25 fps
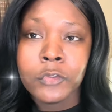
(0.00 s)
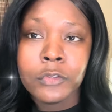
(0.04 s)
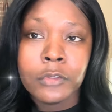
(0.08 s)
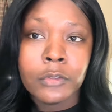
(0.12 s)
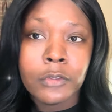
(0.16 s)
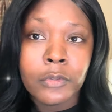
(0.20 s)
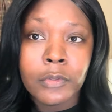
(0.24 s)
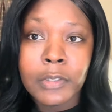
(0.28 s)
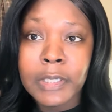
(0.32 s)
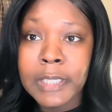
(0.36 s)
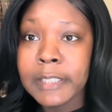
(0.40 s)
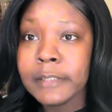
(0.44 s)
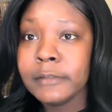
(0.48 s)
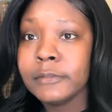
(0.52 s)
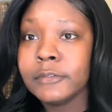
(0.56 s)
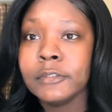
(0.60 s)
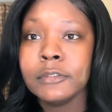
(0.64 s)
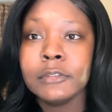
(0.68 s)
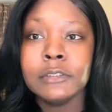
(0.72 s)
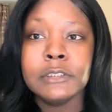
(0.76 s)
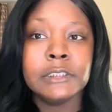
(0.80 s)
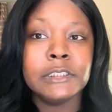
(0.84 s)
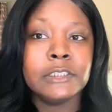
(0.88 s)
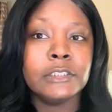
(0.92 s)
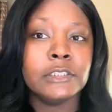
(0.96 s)
Okay, so
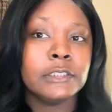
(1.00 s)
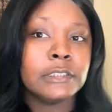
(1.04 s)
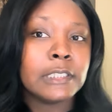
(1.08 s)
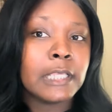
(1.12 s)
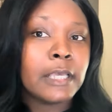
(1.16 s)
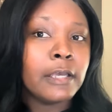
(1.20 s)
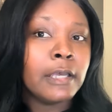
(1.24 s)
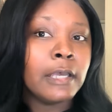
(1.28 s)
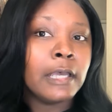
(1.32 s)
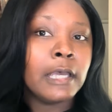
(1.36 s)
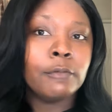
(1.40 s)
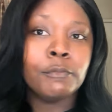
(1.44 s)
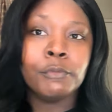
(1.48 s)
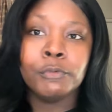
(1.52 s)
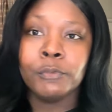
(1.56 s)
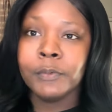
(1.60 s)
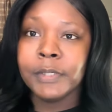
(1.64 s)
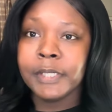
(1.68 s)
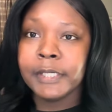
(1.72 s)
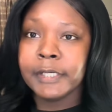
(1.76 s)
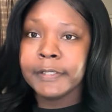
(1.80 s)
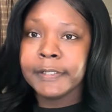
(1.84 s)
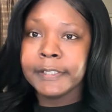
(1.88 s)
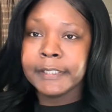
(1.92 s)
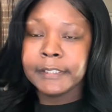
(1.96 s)
this is how I would
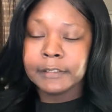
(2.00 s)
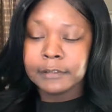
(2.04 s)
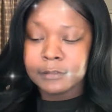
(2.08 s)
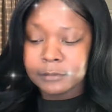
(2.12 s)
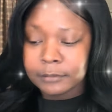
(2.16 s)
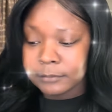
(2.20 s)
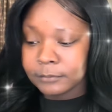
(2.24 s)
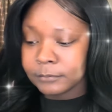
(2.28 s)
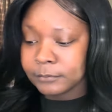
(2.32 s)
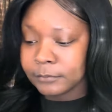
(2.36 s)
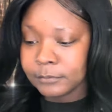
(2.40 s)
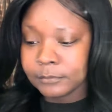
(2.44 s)
wear it.